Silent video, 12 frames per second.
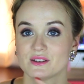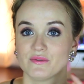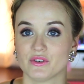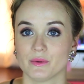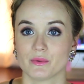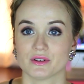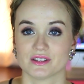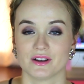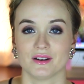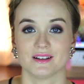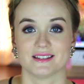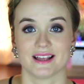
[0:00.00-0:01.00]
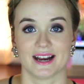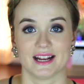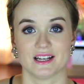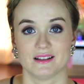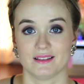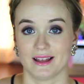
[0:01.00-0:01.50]
has a few more songs that
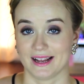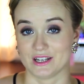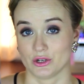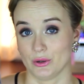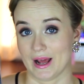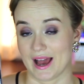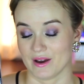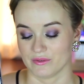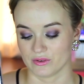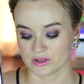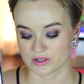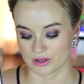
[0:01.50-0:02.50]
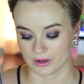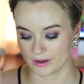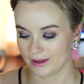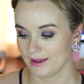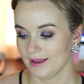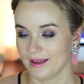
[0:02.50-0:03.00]
I that I don't have, so
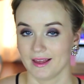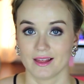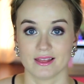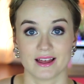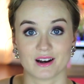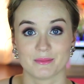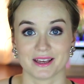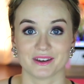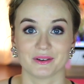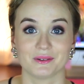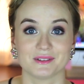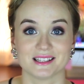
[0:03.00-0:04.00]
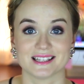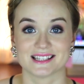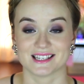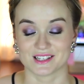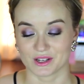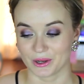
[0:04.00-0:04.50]
that'll be cool to listen